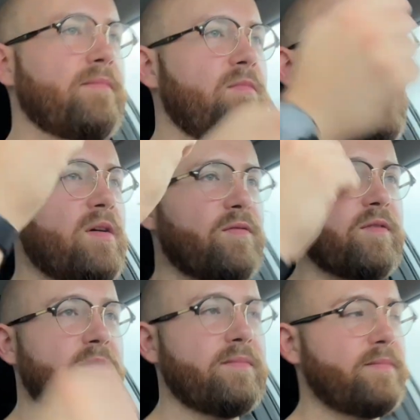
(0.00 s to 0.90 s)
whatever
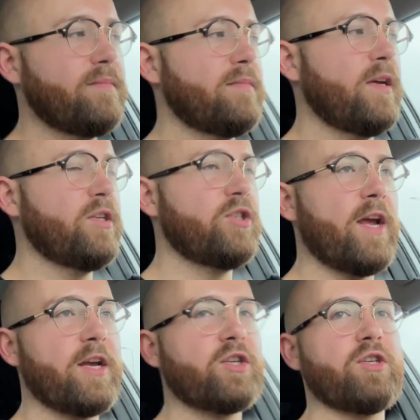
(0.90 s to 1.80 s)

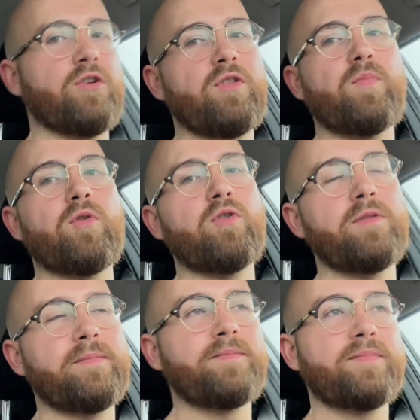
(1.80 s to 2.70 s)
injection on the bone
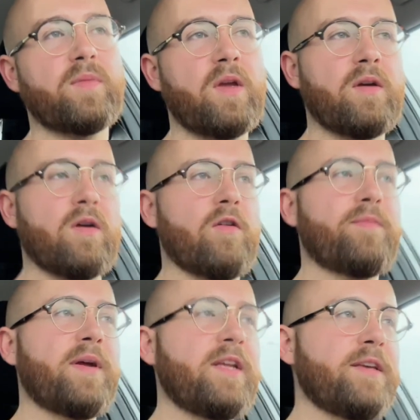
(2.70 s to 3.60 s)
of
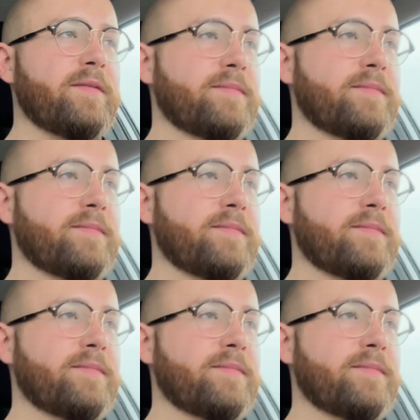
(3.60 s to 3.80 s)
my knee.